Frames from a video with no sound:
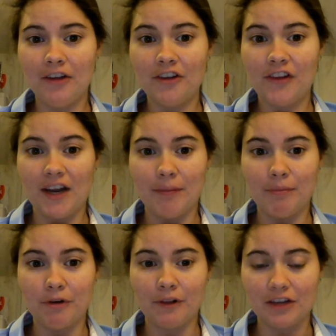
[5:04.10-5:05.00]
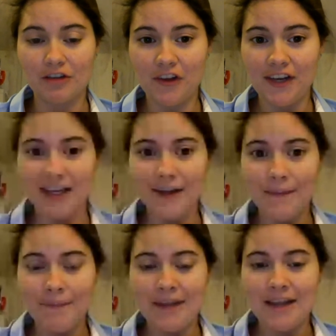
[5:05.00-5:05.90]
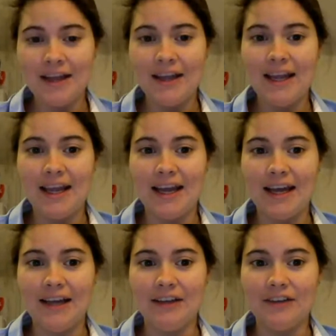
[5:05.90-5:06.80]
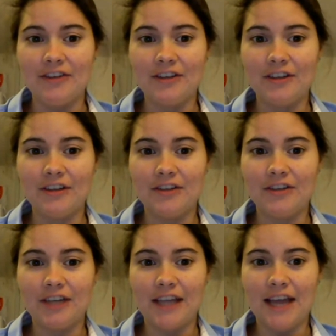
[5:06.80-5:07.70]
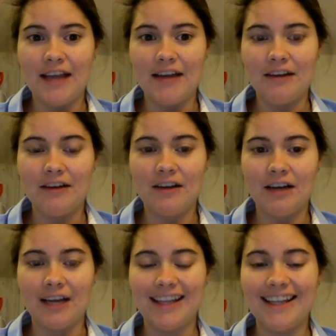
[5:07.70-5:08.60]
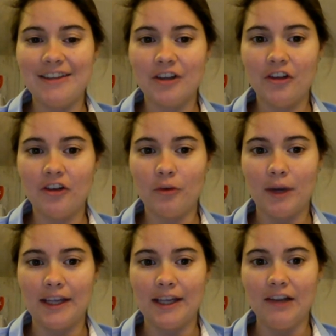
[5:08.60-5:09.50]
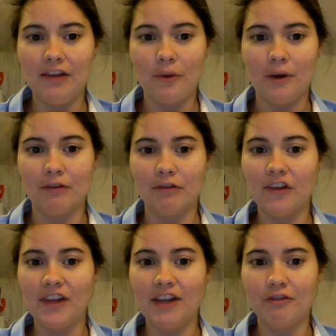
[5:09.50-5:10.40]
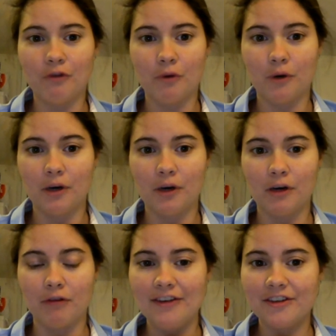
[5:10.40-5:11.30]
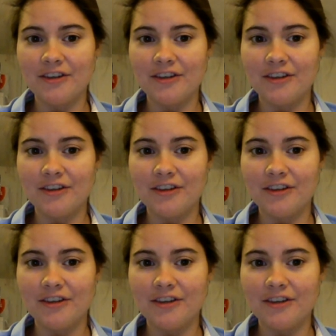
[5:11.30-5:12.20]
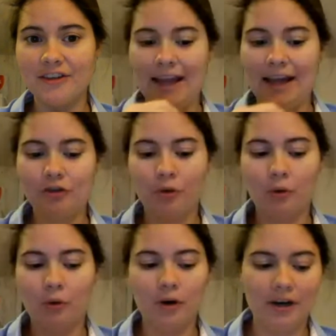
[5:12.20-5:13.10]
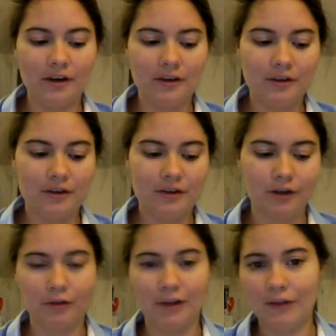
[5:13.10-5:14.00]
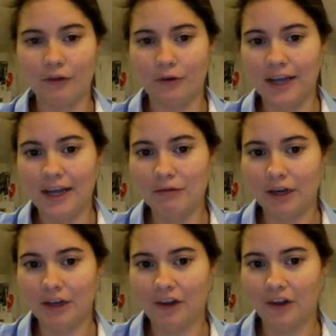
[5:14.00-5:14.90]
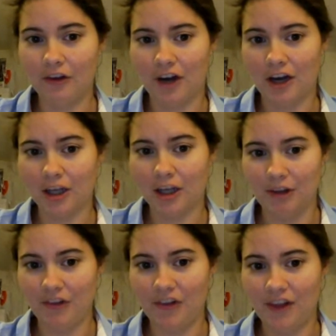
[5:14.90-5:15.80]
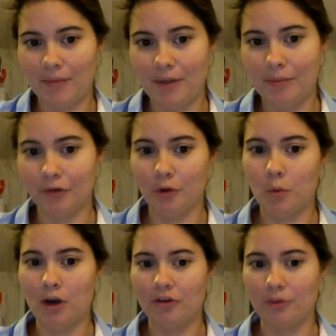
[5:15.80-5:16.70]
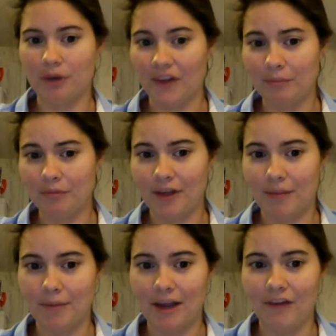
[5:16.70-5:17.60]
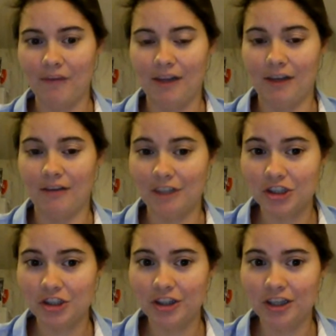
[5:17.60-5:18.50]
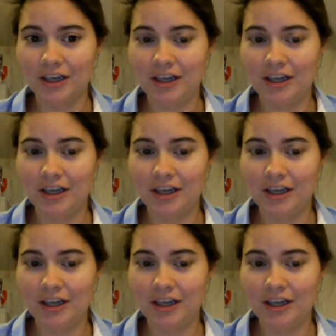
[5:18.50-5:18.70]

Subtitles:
set up your electricity, and to get a quittance de loyer, so a receipt for rent, and or your landlord handwrites all these documents and people don't want to accept them as being official,